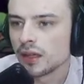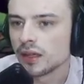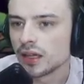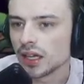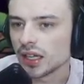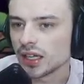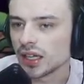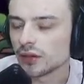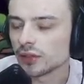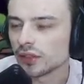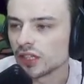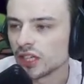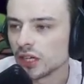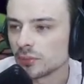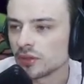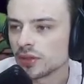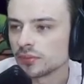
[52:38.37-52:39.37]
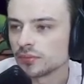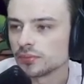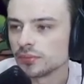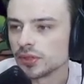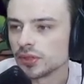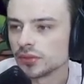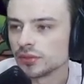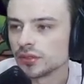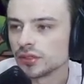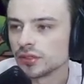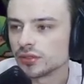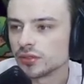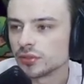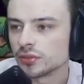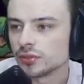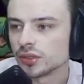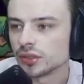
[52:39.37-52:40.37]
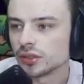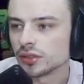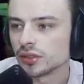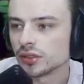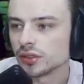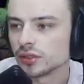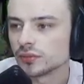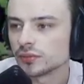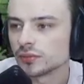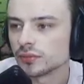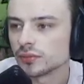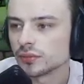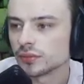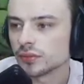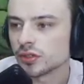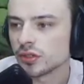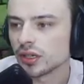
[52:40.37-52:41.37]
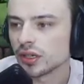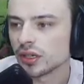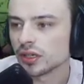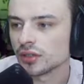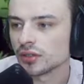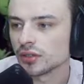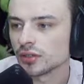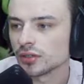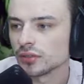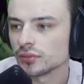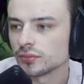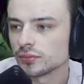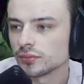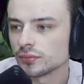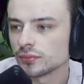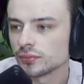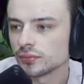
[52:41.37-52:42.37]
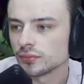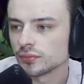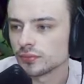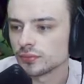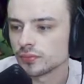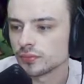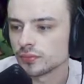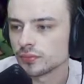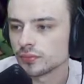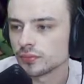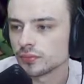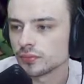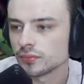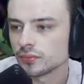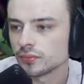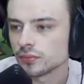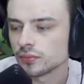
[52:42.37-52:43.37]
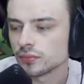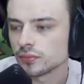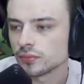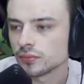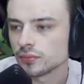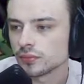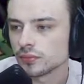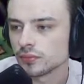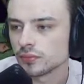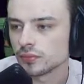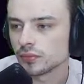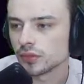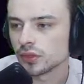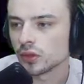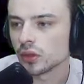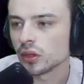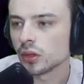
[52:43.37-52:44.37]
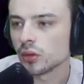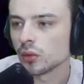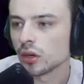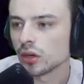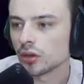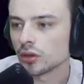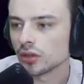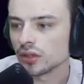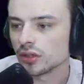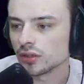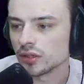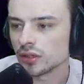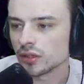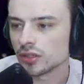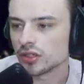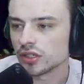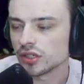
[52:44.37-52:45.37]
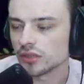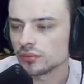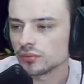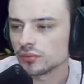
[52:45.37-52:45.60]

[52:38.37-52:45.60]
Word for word: I can't really help them build it too well here. I'm trying to. Oh, I gotta water it? Oh, shit.